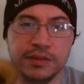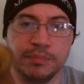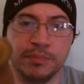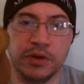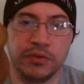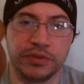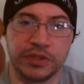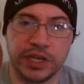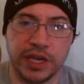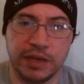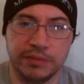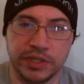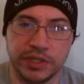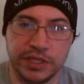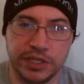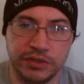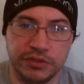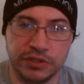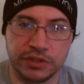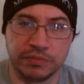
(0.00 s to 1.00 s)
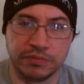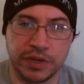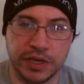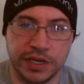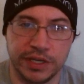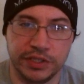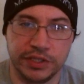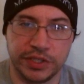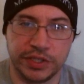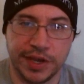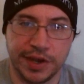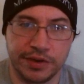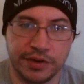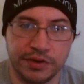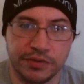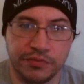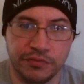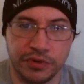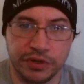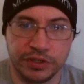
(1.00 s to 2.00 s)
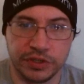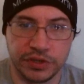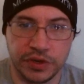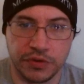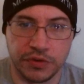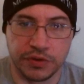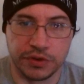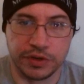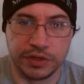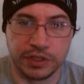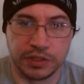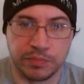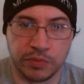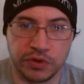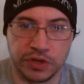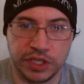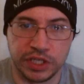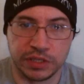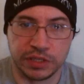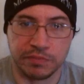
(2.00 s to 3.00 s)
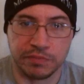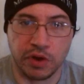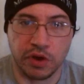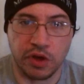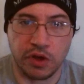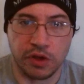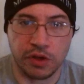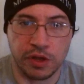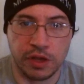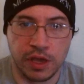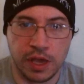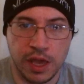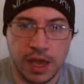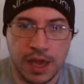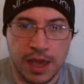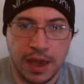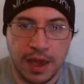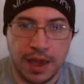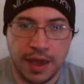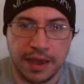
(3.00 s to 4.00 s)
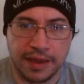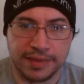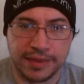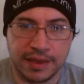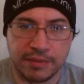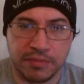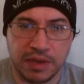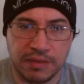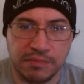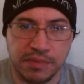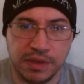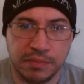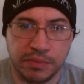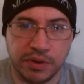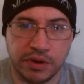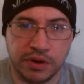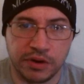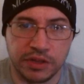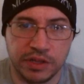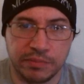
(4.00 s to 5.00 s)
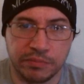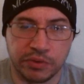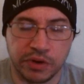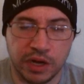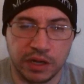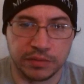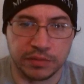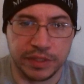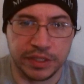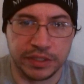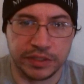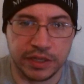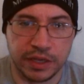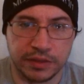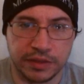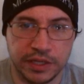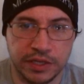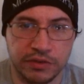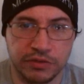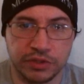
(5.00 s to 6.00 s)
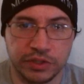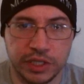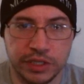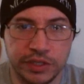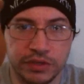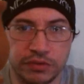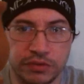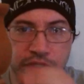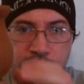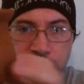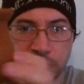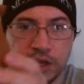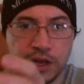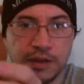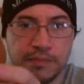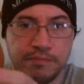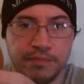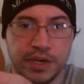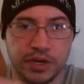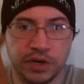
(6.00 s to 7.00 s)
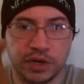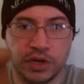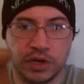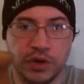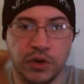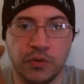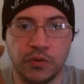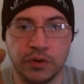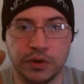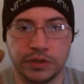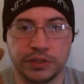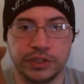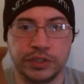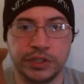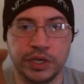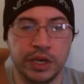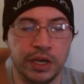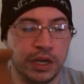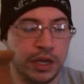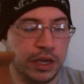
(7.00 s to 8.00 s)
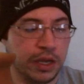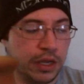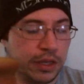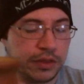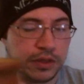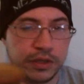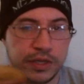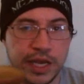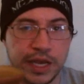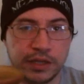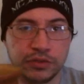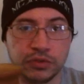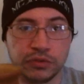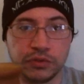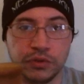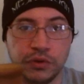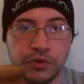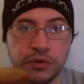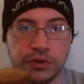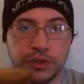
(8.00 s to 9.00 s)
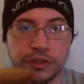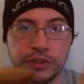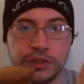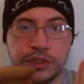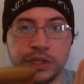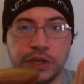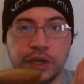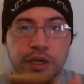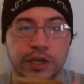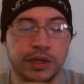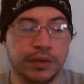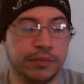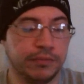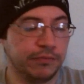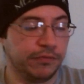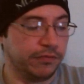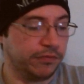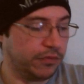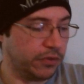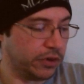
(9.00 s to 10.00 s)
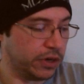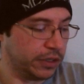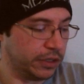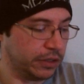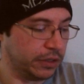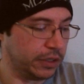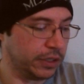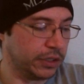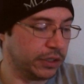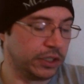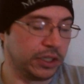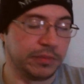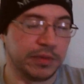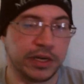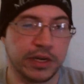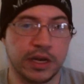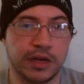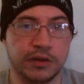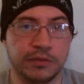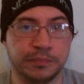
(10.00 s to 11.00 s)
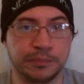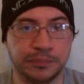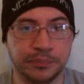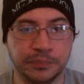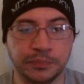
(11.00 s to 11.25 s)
Both times I used my standard wooden gourd. It's pretty small. And that might be part of the problem, is that they usually use a lot bigger gourds, the natural gourds, for a chimarrão.